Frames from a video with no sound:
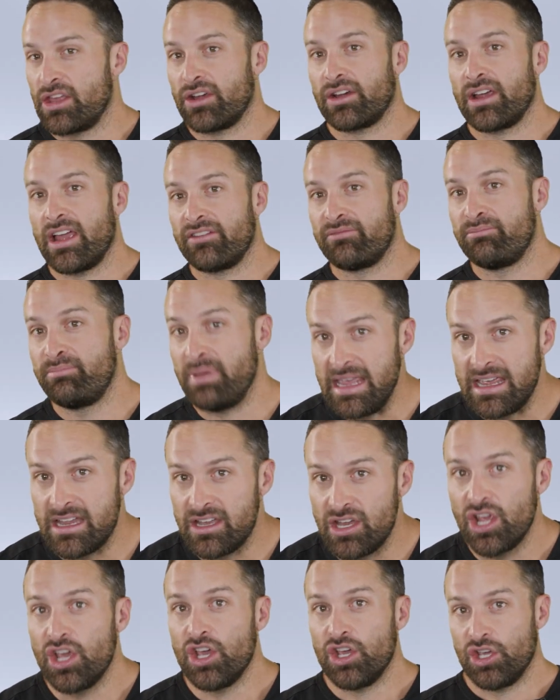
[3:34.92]
There have
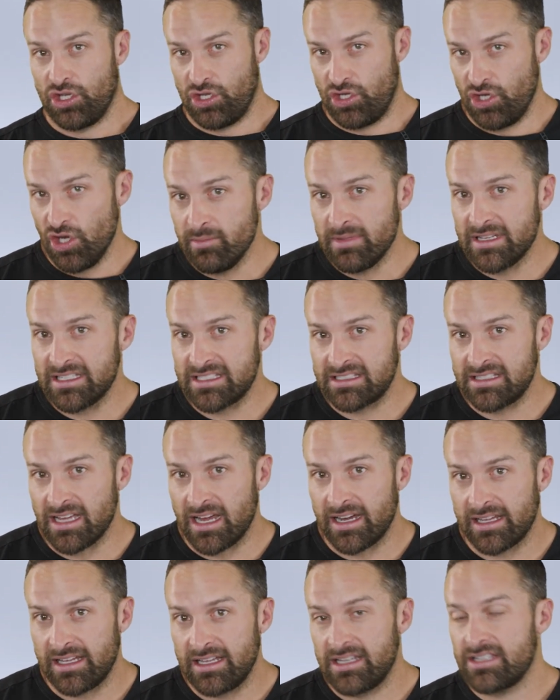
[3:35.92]
been human
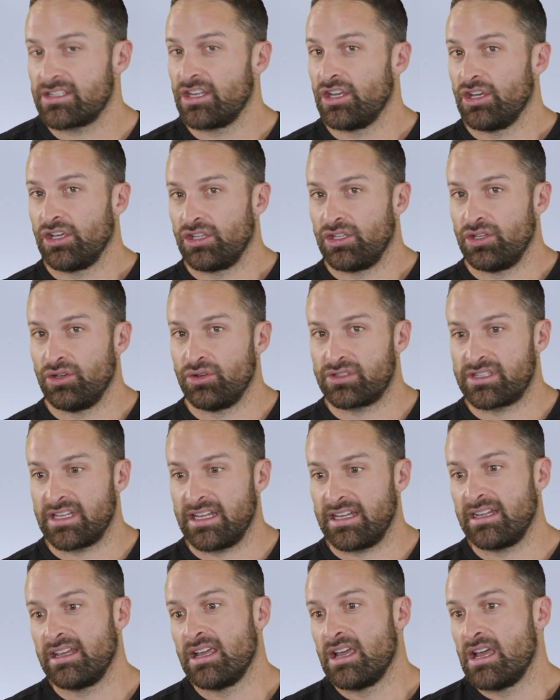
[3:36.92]
studies
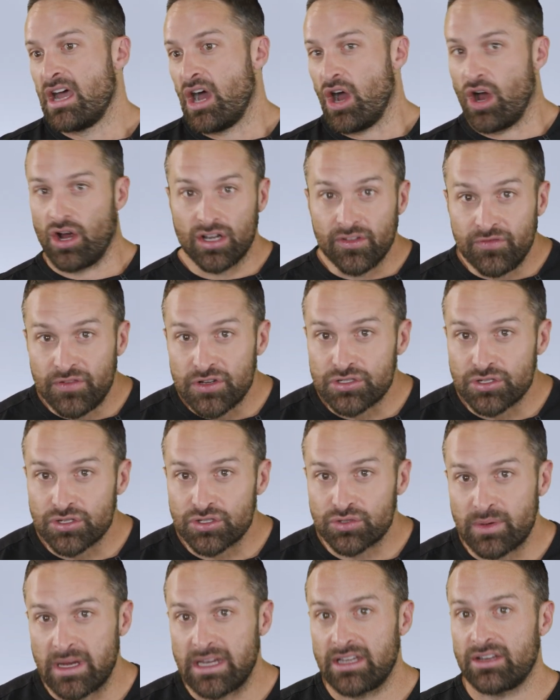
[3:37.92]
using artificial
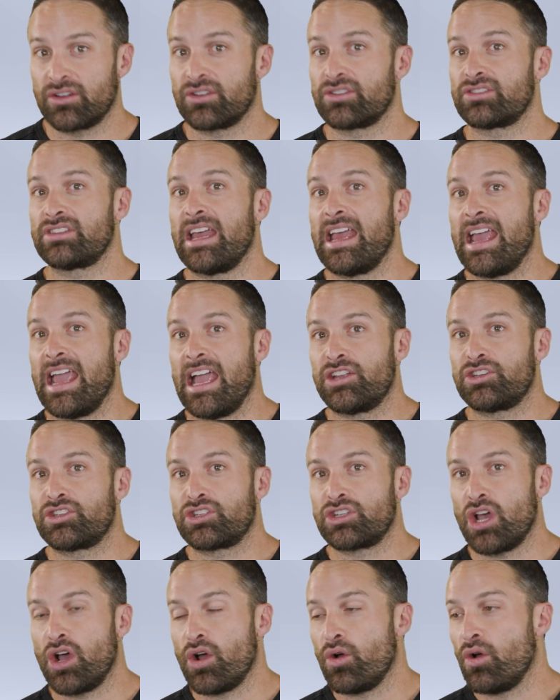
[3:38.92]
sweeteners and
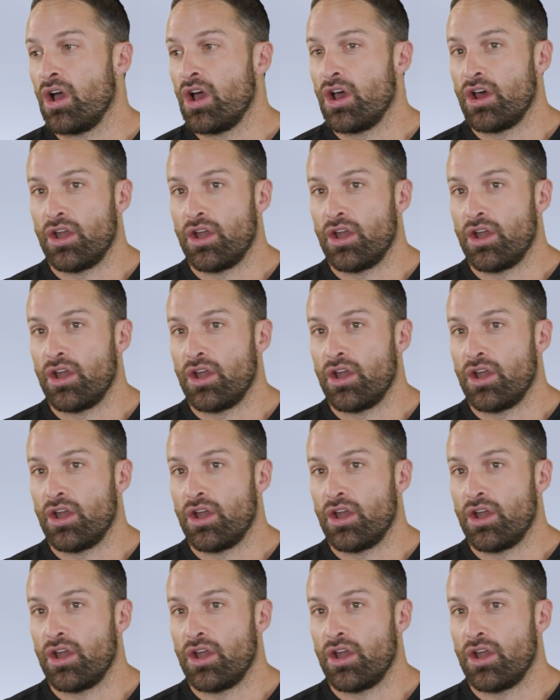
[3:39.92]
show